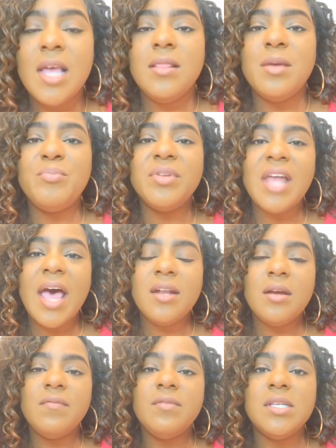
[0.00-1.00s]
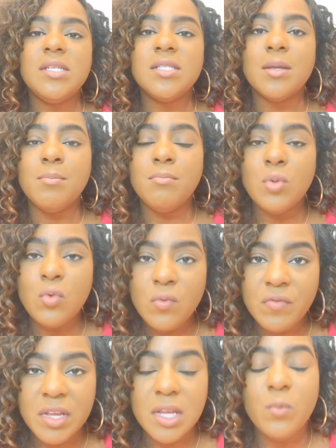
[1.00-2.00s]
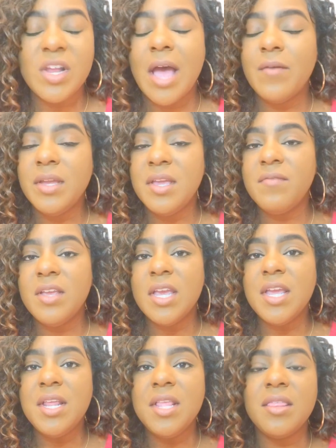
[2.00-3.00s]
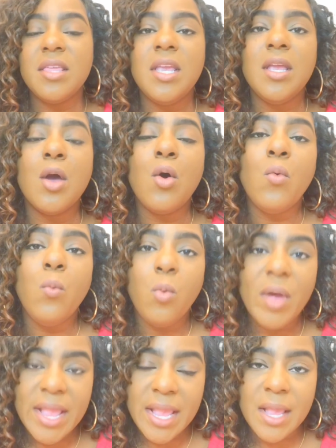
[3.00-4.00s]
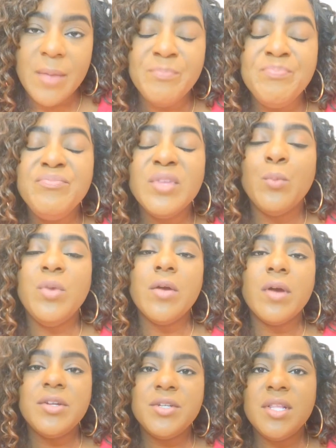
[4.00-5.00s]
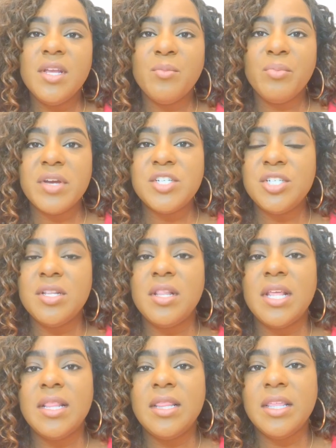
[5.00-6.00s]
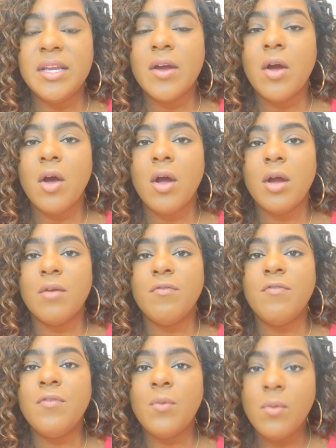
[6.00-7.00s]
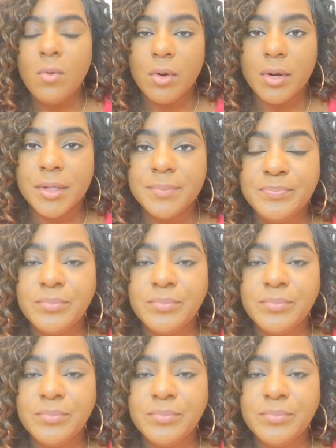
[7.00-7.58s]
The plot of this movie, without giving anything away, we are under the impression that there are four